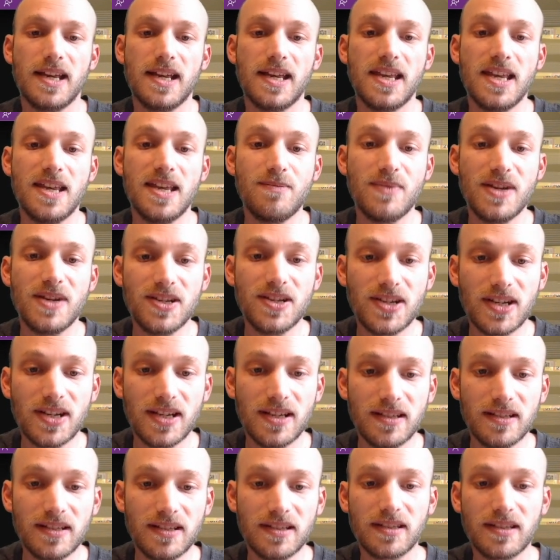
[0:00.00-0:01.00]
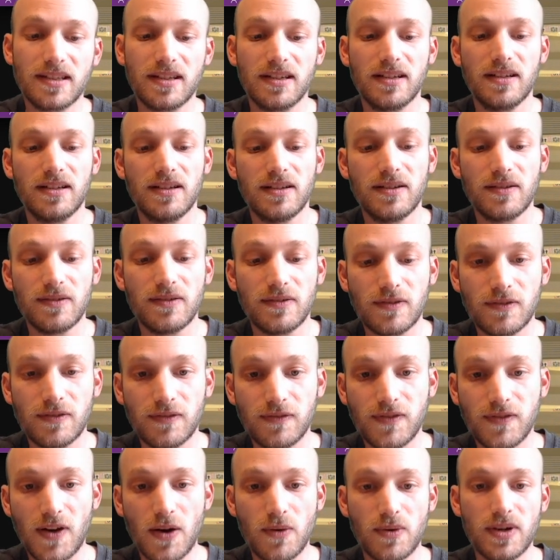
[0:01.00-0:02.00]
images
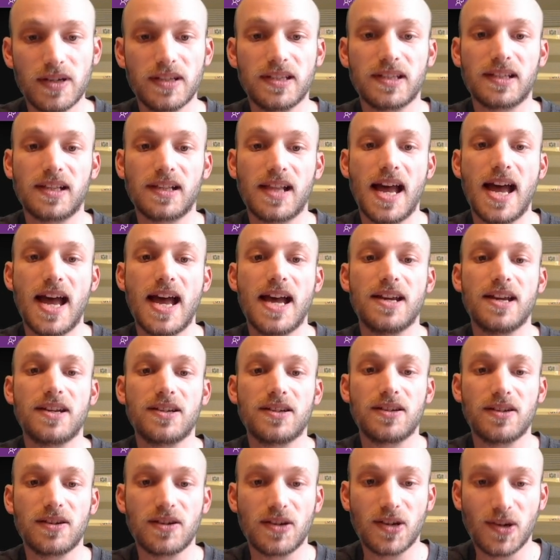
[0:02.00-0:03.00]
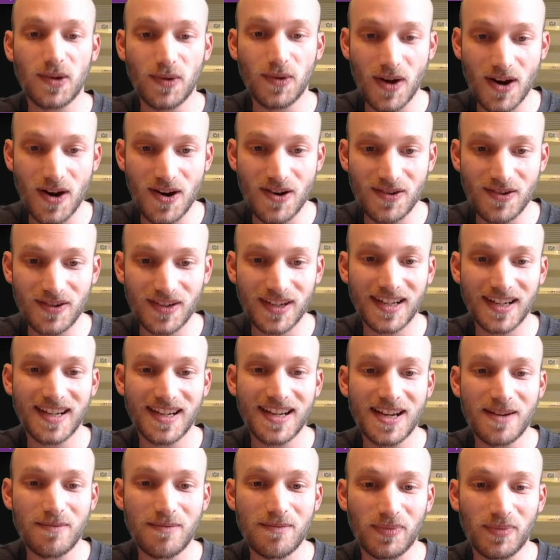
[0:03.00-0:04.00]
/ quote
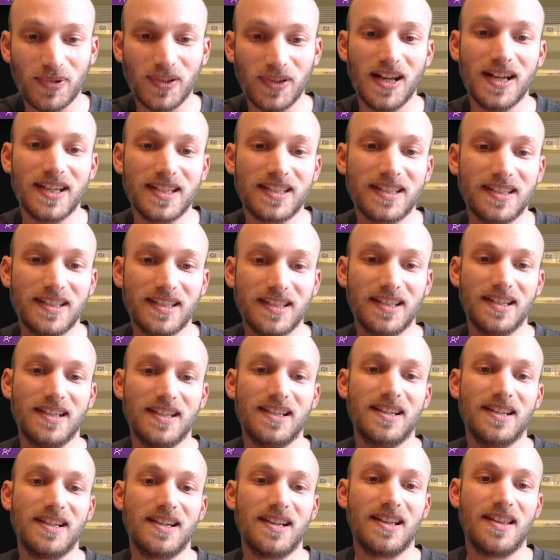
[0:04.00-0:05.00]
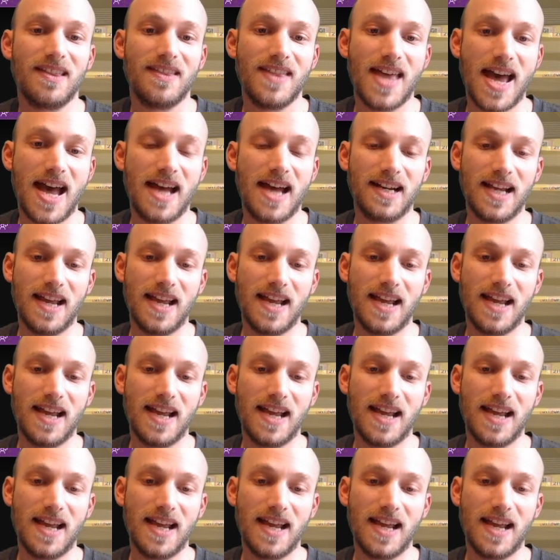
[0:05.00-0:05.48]
plus that.